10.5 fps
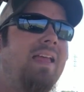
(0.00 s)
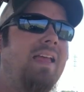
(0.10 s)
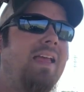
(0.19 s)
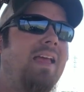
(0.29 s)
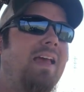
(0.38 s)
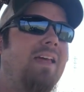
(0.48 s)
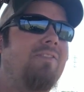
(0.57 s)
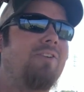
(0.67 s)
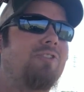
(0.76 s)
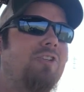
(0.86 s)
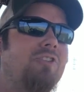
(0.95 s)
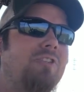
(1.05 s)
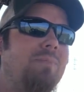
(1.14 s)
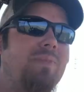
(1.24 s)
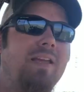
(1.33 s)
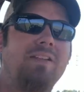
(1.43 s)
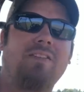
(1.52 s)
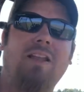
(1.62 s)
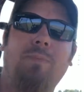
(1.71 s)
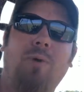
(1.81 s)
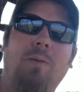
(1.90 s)
And there's just some things that
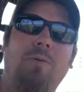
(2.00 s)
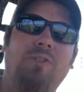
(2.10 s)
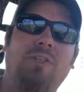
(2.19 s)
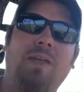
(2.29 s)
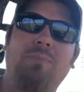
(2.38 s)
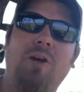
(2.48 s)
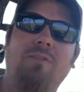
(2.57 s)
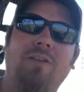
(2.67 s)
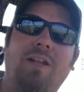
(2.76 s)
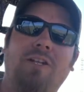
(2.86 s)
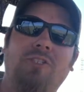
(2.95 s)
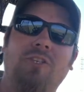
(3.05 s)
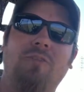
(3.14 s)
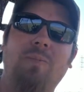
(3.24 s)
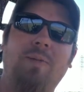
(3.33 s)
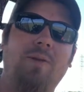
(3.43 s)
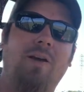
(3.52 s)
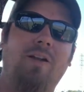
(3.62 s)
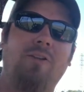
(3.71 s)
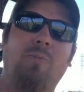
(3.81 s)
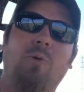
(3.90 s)
I probably skimmed over that I should have maybe gone
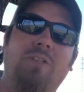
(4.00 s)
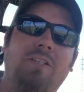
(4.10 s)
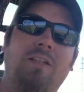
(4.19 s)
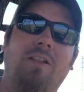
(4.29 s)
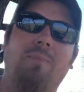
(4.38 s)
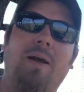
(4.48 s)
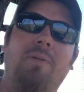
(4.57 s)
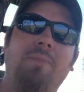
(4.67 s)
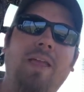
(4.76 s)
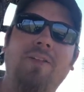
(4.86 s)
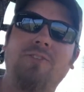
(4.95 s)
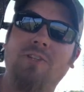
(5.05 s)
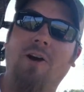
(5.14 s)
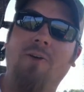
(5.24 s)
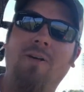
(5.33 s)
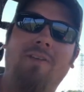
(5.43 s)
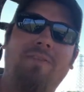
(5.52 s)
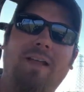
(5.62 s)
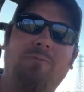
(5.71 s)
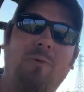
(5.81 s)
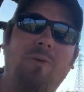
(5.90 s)
into more detail about. So
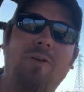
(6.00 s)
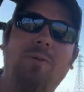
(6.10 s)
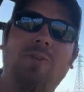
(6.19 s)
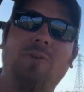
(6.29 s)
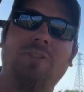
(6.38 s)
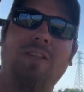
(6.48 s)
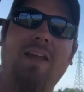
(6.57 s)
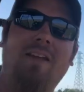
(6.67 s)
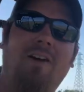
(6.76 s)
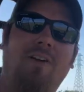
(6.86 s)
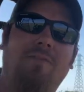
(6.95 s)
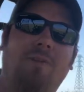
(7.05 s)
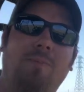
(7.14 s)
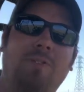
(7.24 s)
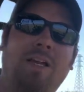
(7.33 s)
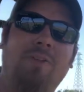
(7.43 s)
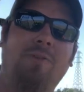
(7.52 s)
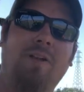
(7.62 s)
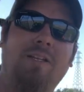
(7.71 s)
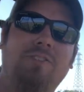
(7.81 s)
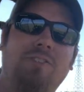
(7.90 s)
that's what we're going to be doing today on Farmer Tyler
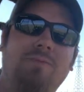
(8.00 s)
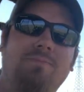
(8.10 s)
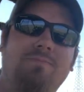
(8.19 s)
Ranch.